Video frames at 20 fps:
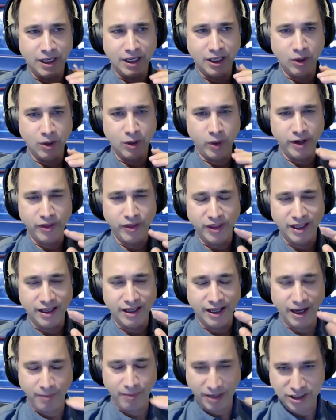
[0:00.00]
one of
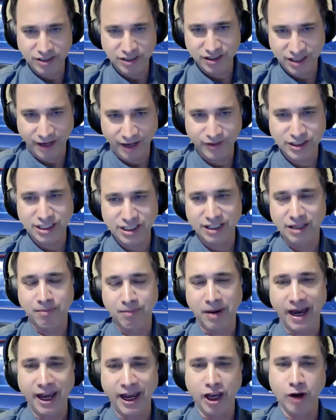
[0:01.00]
the, and I mentioned this obviously in the
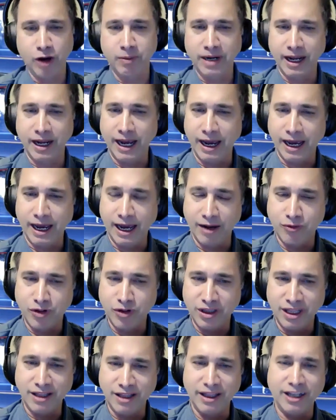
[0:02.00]
bio, but I, I
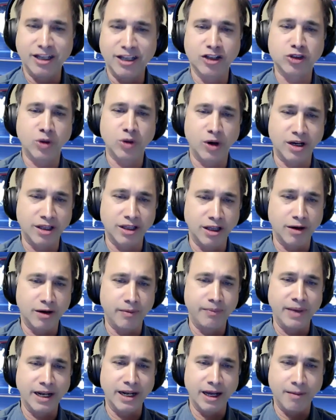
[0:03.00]
really like you to talk a little
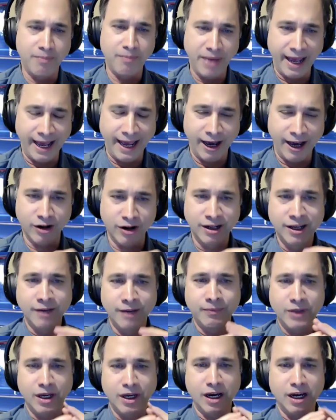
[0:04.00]
bit about
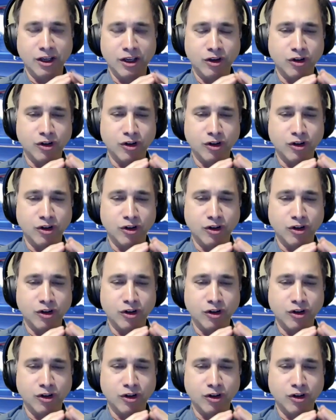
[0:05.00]
uh,